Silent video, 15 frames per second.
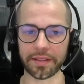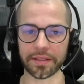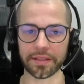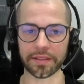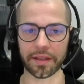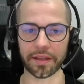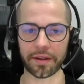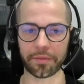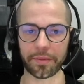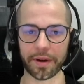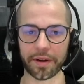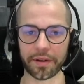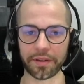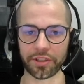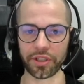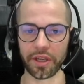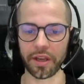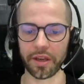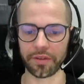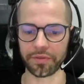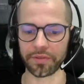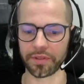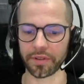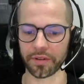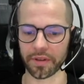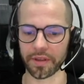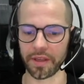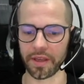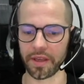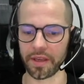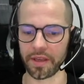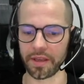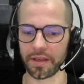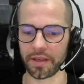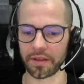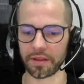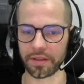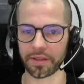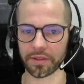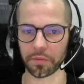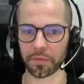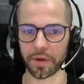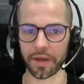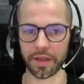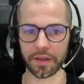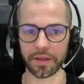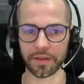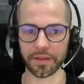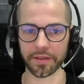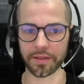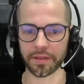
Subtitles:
These are varied shafts. Okay, this one